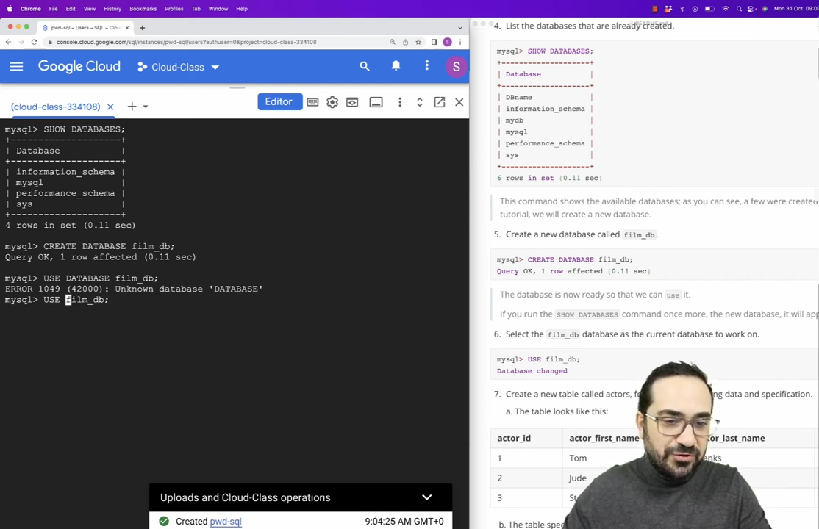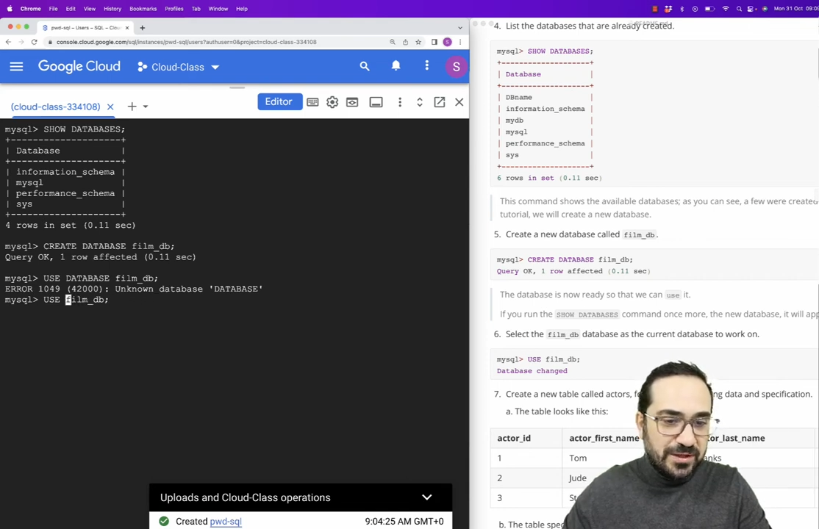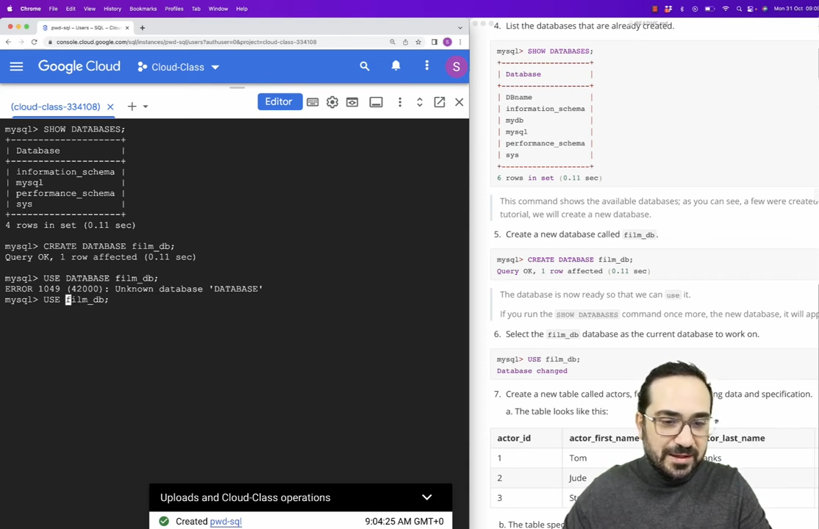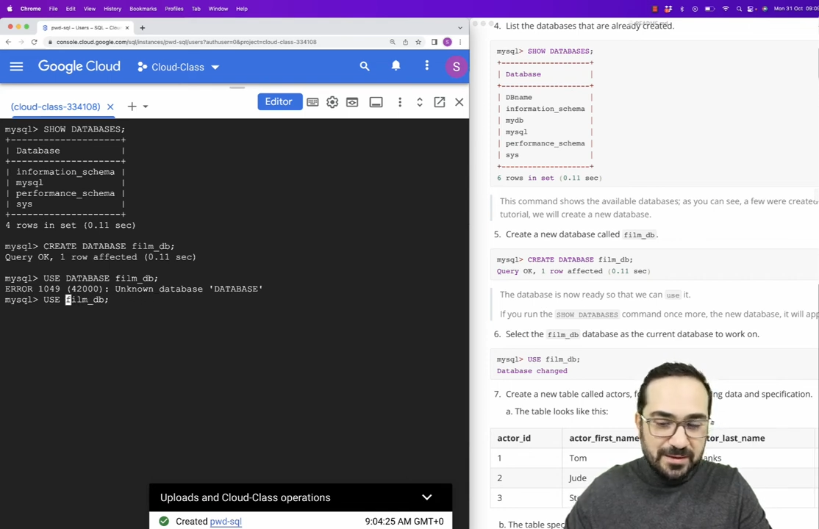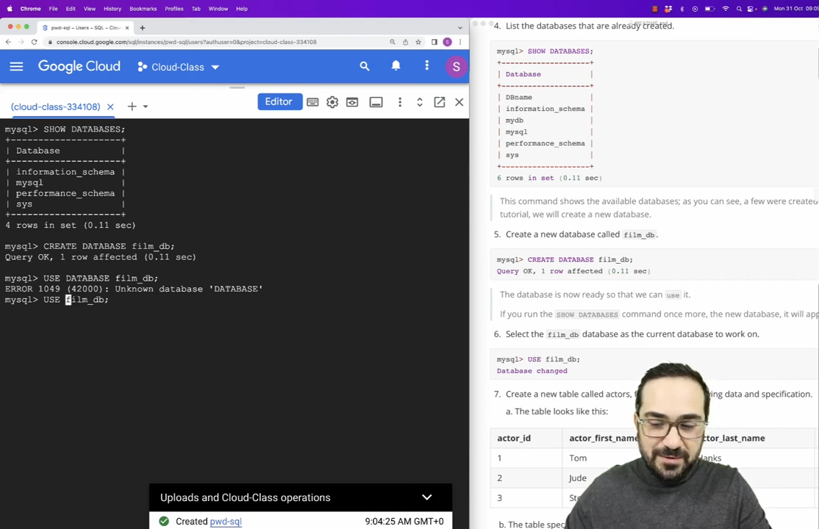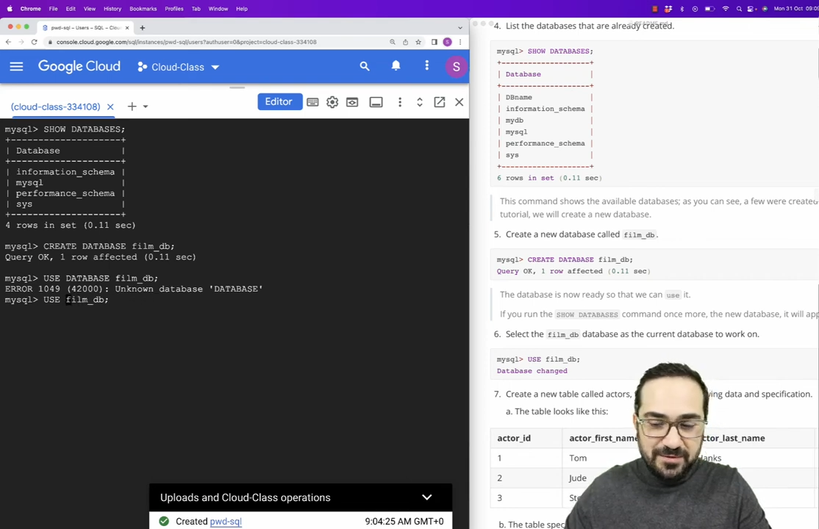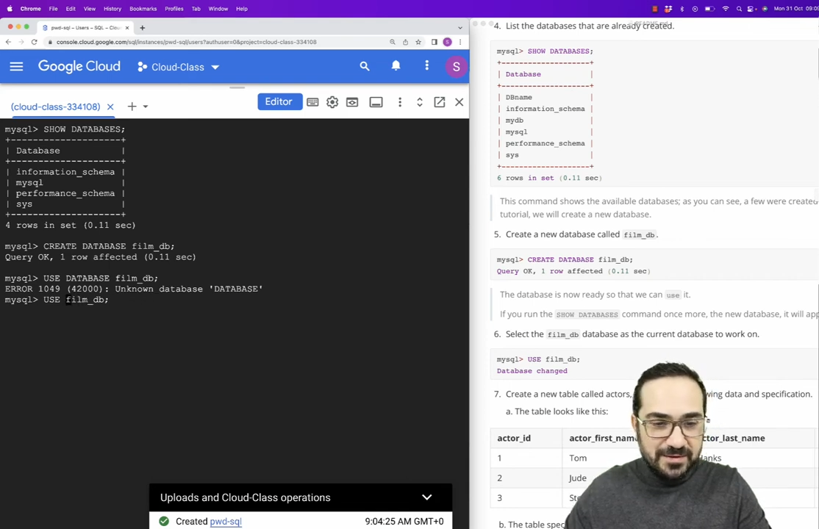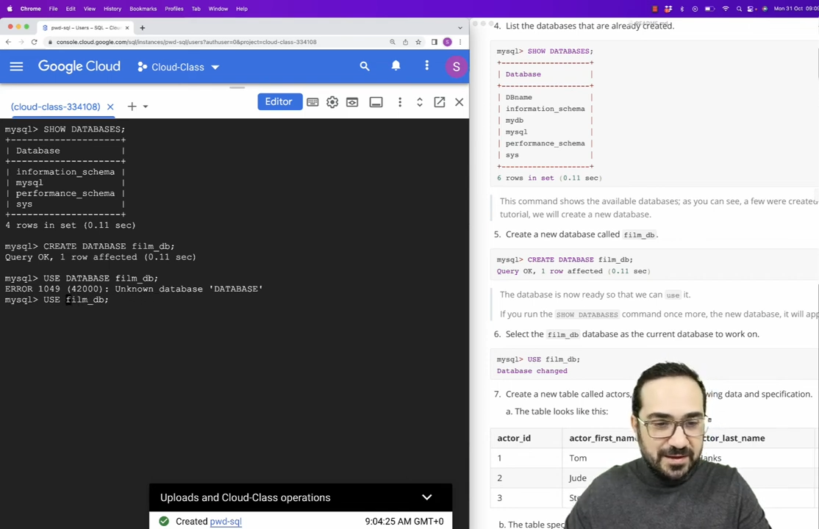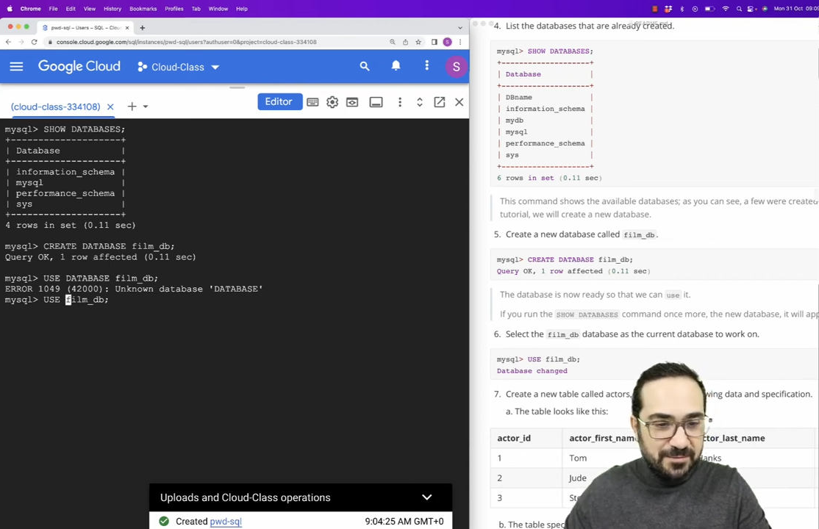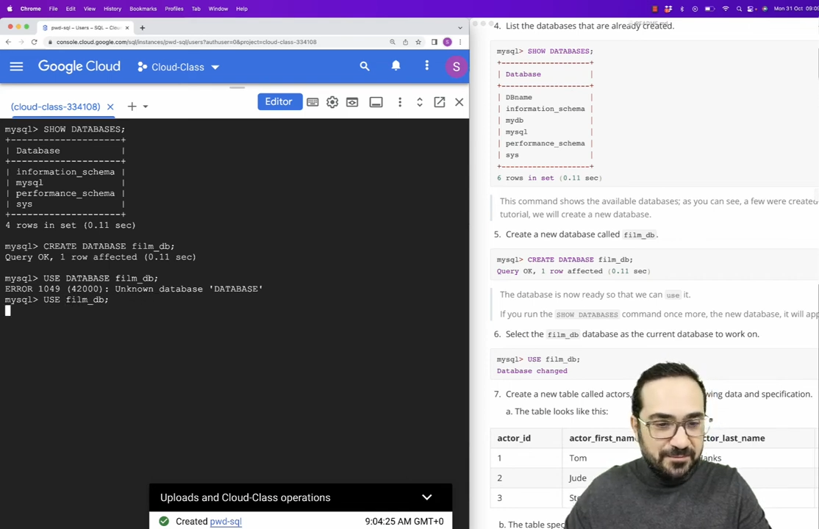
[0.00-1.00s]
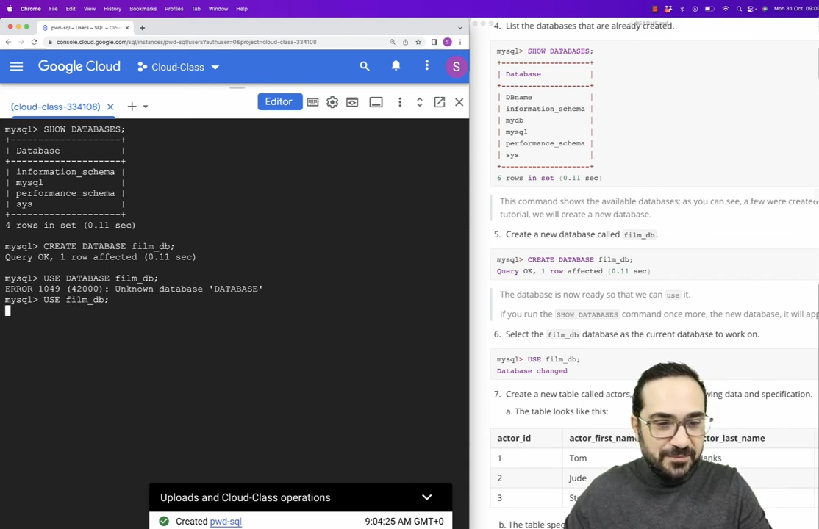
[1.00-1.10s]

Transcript: the database name,